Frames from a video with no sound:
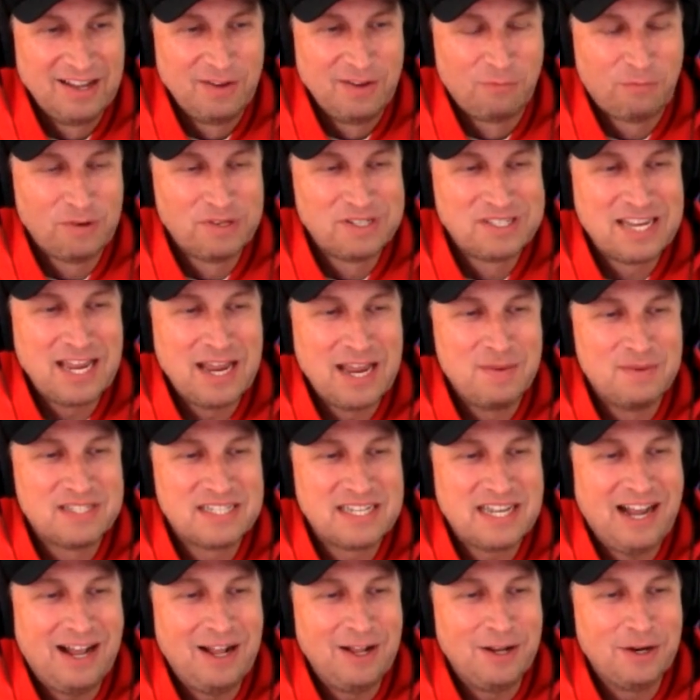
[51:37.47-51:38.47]
First game is
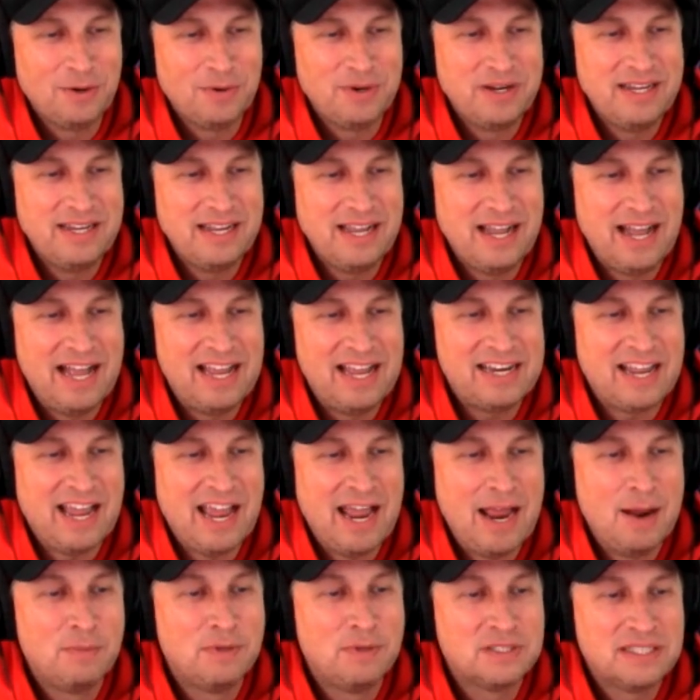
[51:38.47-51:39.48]
Calgary at
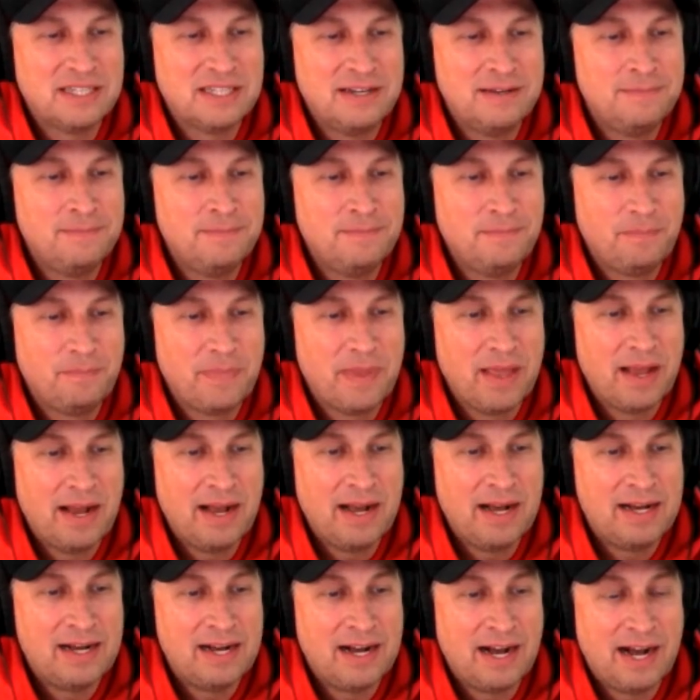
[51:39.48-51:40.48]
Hamilton.
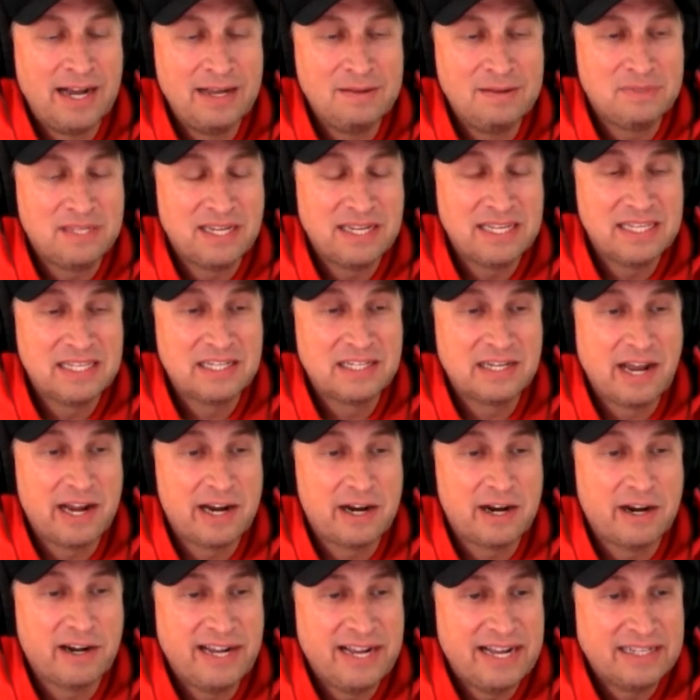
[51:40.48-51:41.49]
I'm taking the
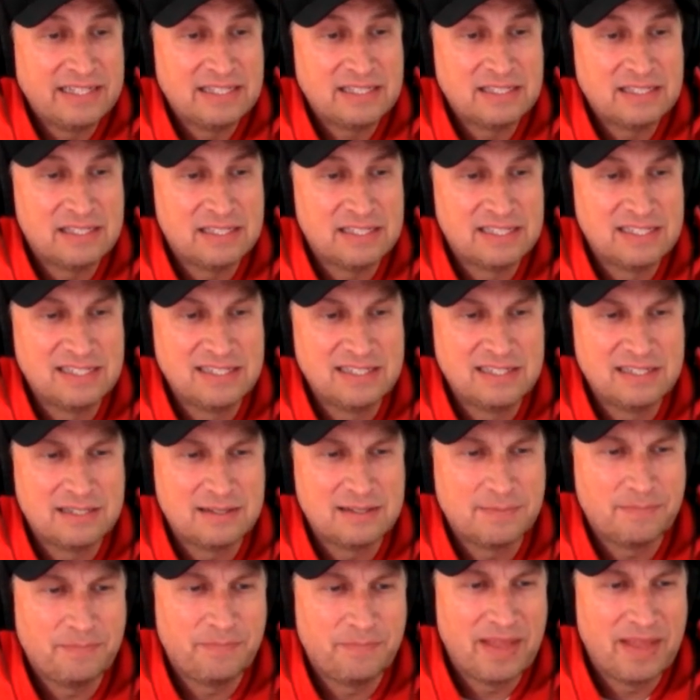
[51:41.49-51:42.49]
Tiger Cats.
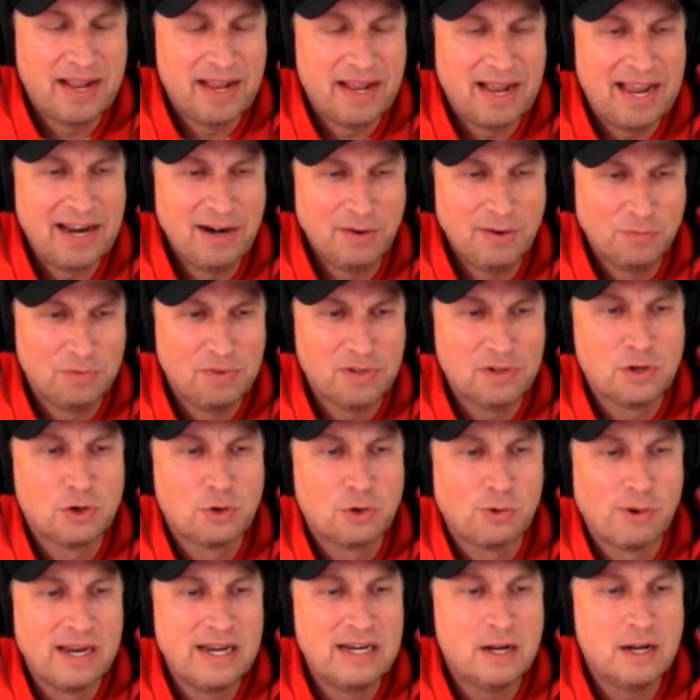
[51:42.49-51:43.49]
I don't feel
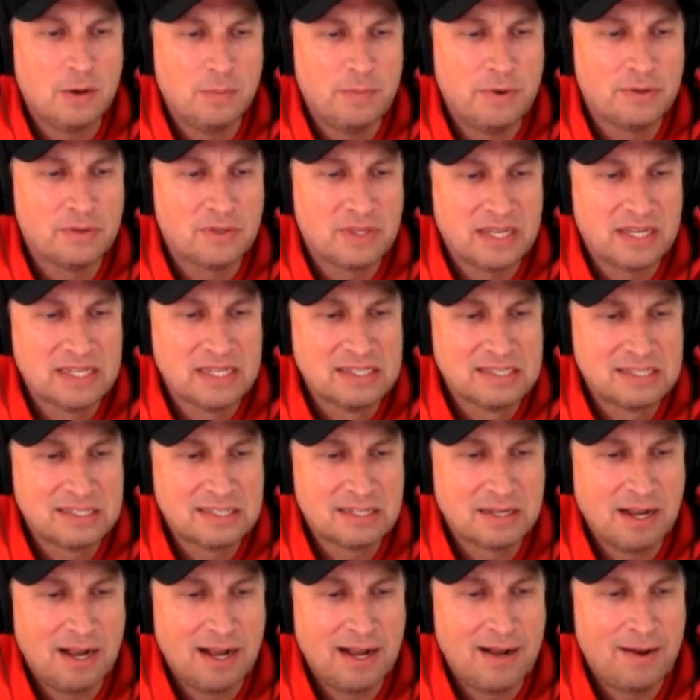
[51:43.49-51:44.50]
great about
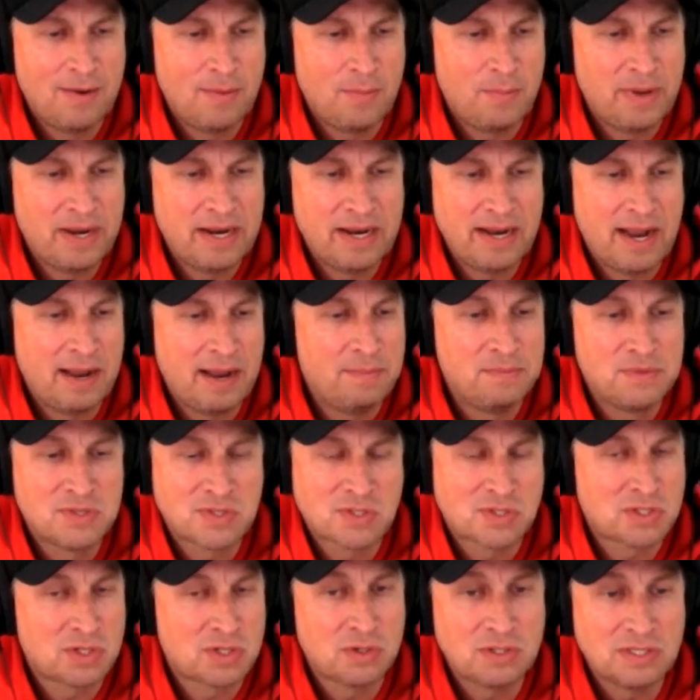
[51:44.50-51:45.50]
this, but I'm
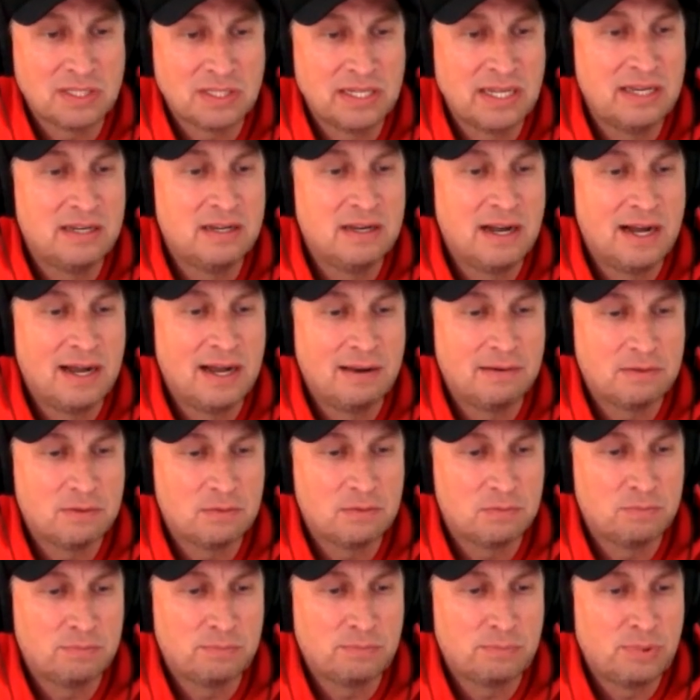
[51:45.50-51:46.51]
certainly not
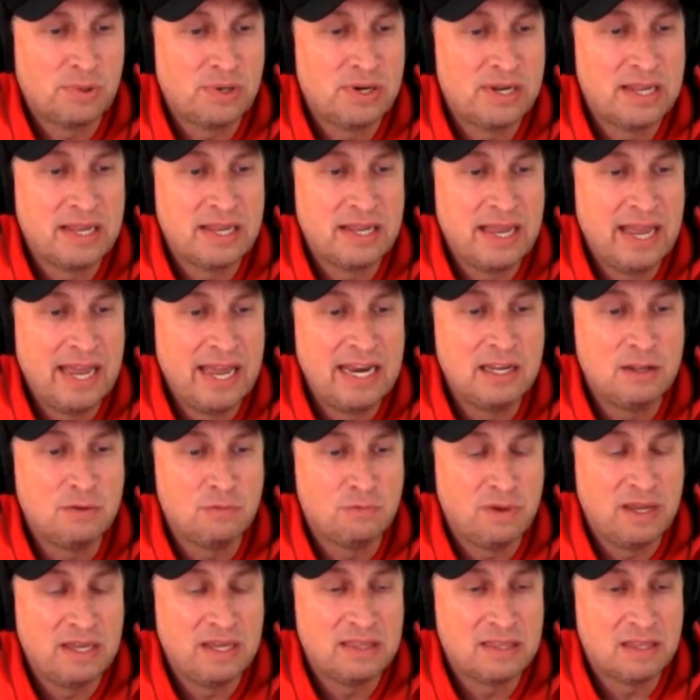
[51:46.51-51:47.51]
putting any
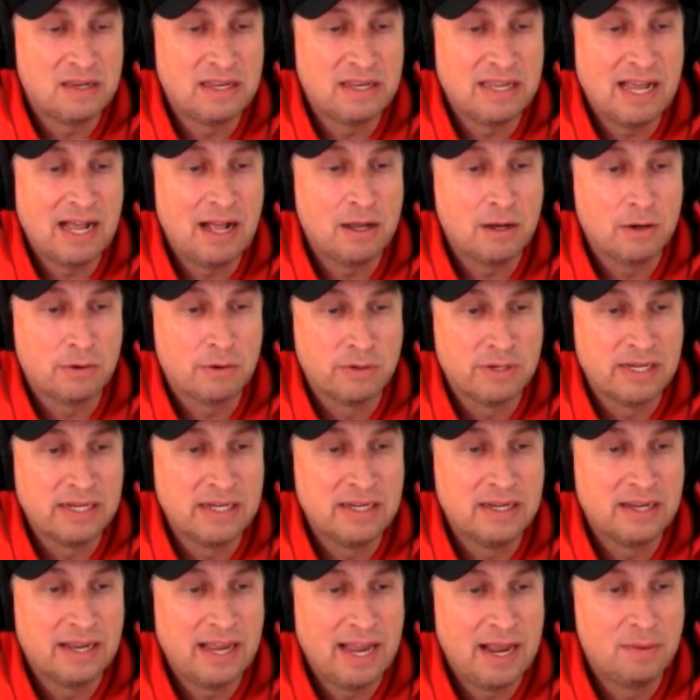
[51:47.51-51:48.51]
faith in
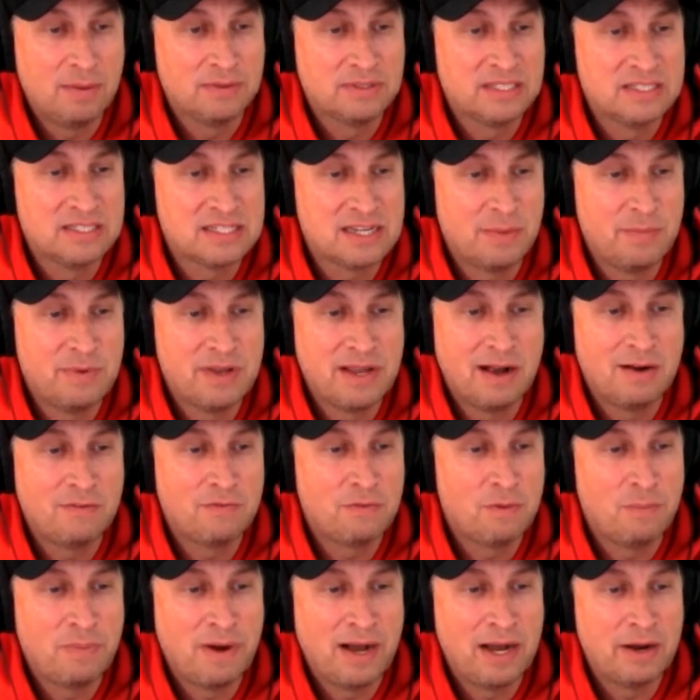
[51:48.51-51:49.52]
Calgary. Hamilton's coming
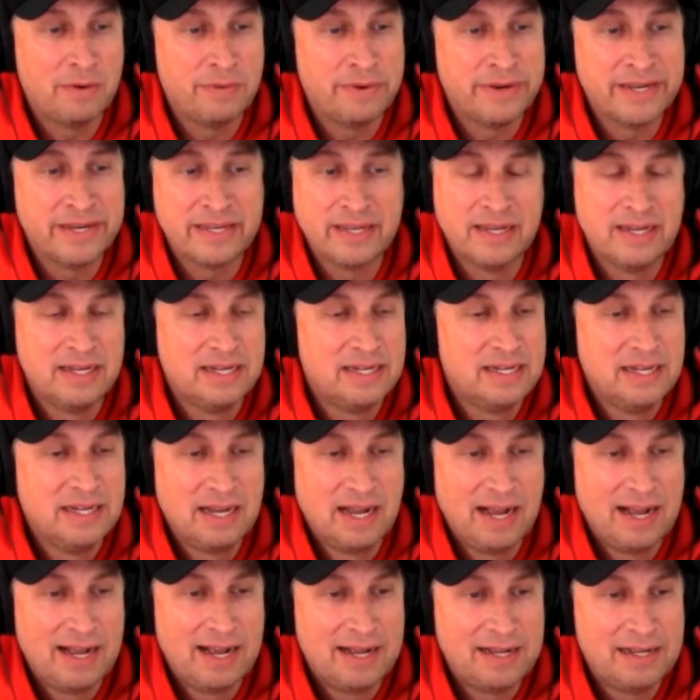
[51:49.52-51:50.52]
off a bye week.
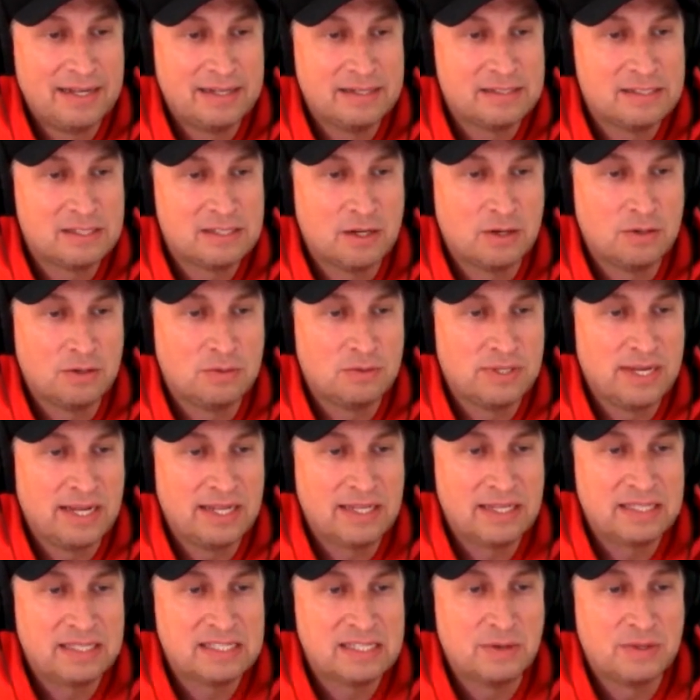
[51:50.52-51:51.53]
So, yeah,
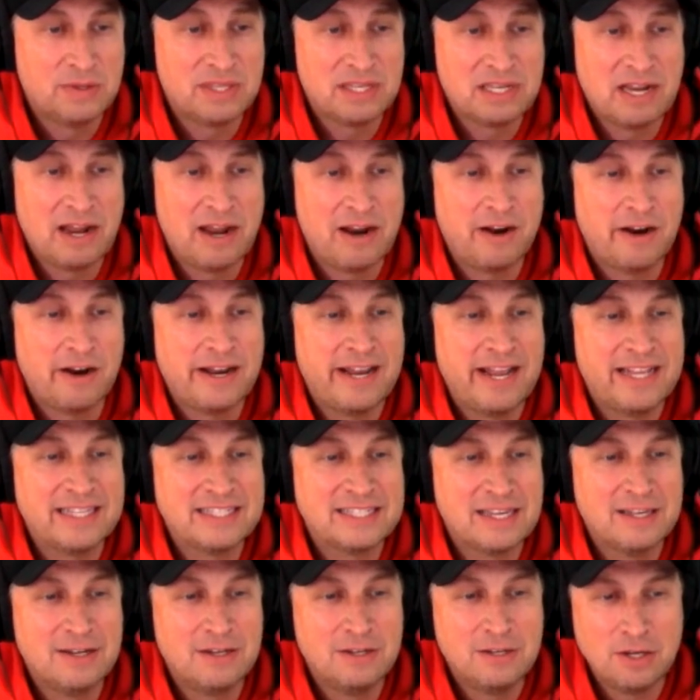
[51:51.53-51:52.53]
let's see what the Tiger
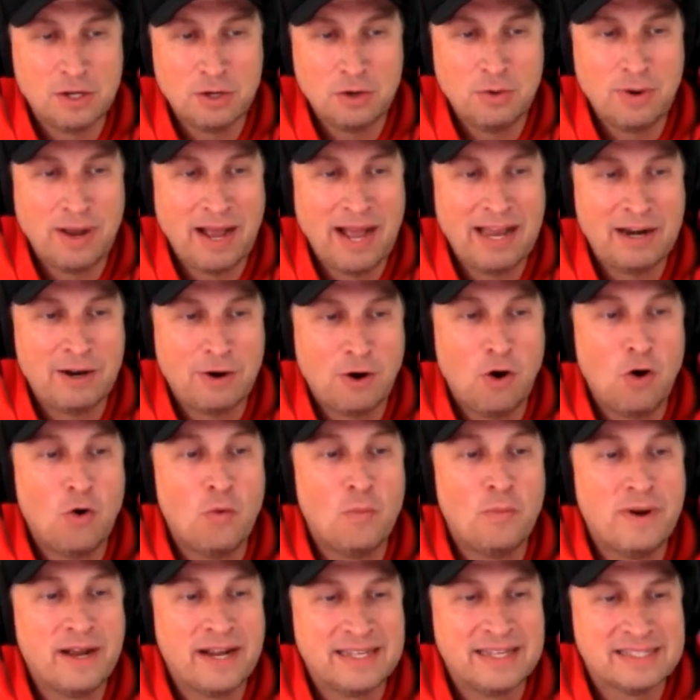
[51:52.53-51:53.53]
Cats can do at
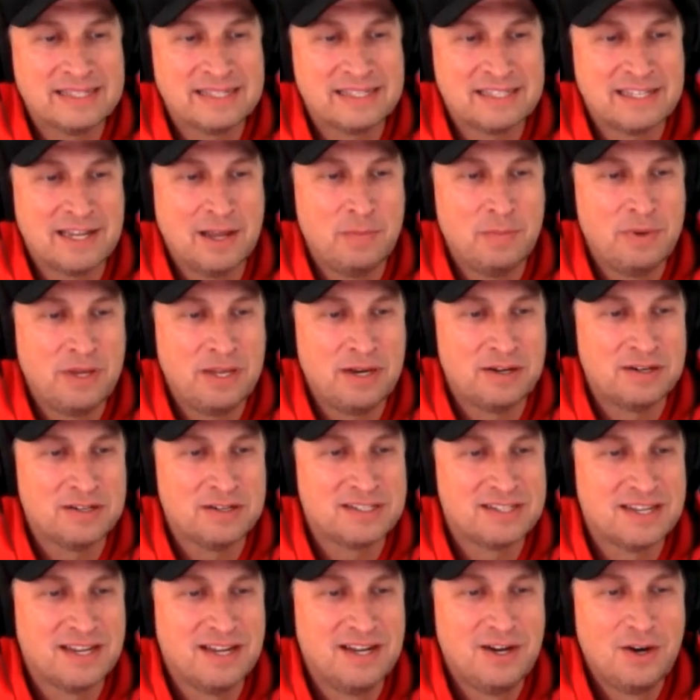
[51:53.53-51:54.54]
home against the
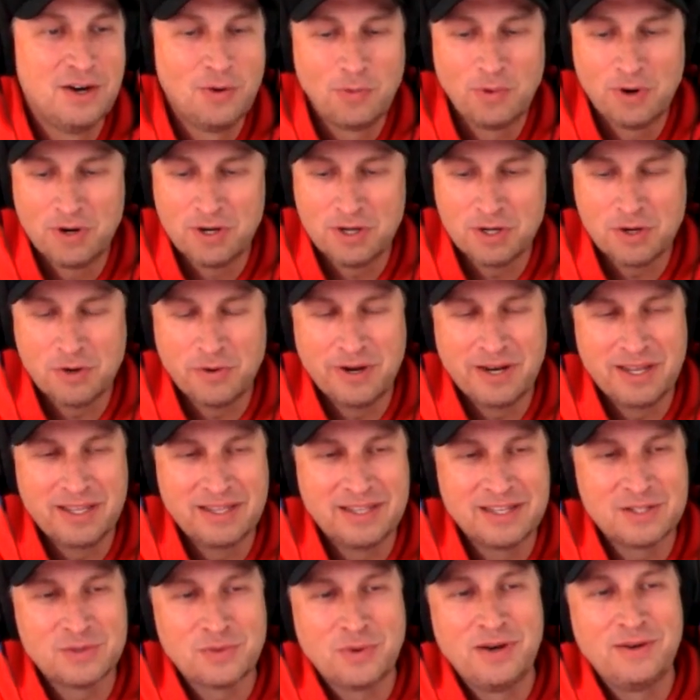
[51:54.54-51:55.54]
Stampeders. Where are you going
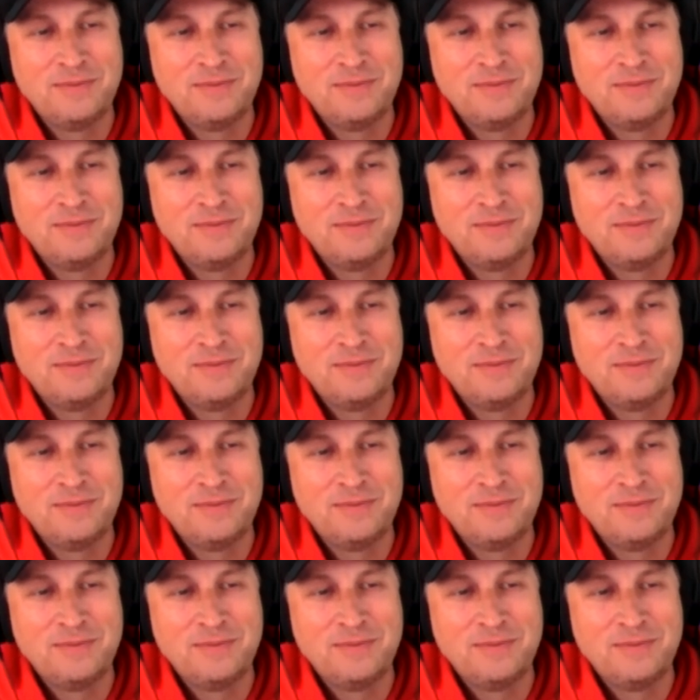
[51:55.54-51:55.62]
in this one?